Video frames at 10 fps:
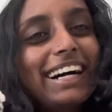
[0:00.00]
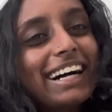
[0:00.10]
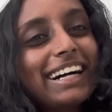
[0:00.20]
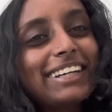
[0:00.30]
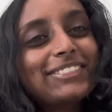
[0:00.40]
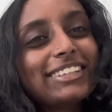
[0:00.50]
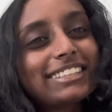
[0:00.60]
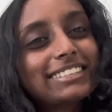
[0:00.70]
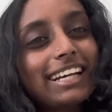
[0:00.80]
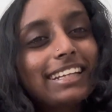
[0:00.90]
I'm
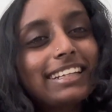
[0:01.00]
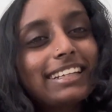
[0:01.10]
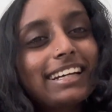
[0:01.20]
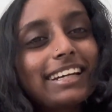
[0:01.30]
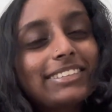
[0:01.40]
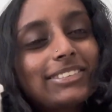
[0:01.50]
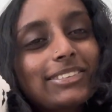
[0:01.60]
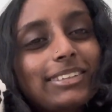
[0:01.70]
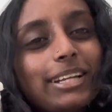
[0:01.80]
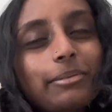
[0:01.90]
excited. I don't know
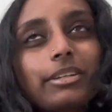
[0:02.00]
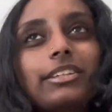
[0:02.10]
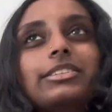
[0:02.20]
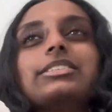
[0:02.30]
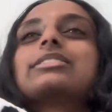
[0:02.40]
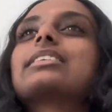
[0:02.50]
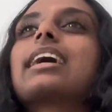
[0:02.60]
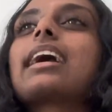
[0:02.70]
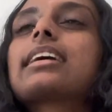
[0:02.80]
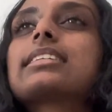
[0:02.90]
what I'm gonna do
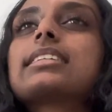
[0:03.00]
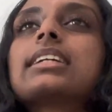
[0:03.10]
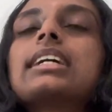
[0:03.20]
next.